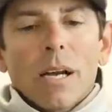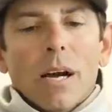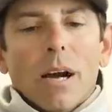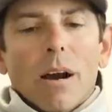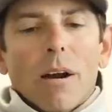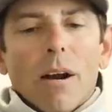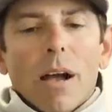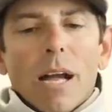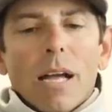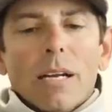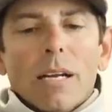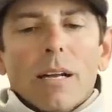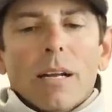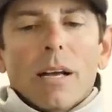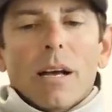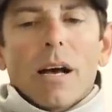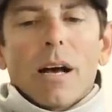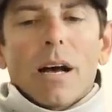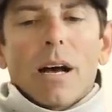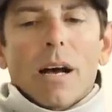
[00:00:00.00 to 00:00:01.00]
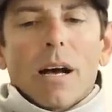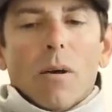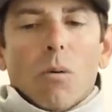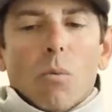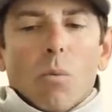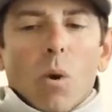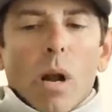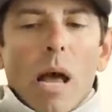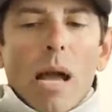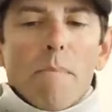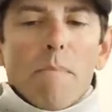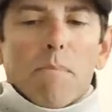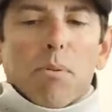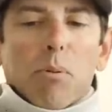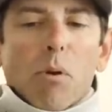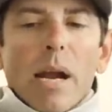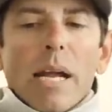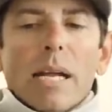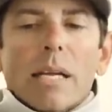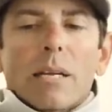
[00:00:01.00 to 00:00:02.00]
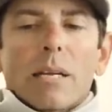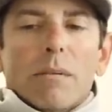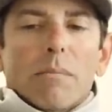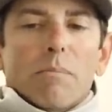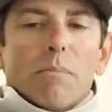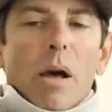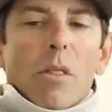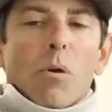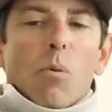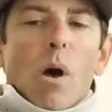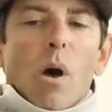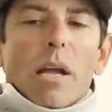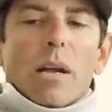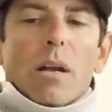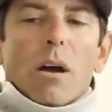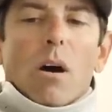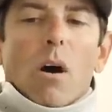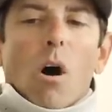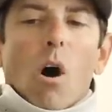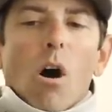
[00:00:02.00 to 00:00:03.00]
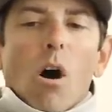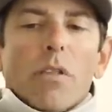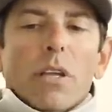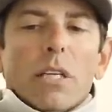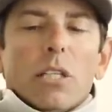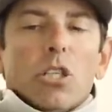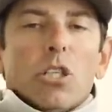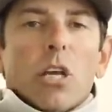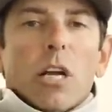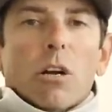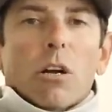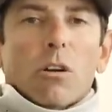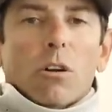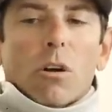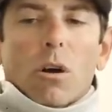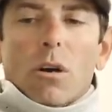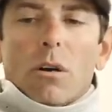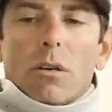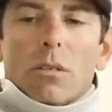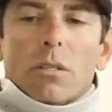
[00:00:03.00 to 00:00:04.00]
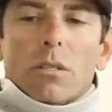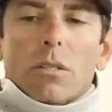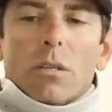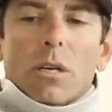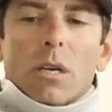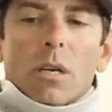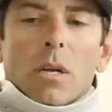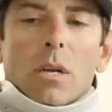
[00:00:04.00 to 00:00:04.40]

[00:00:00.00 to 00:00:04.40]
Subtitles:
All right, when I break, by the way, all these chicken craws,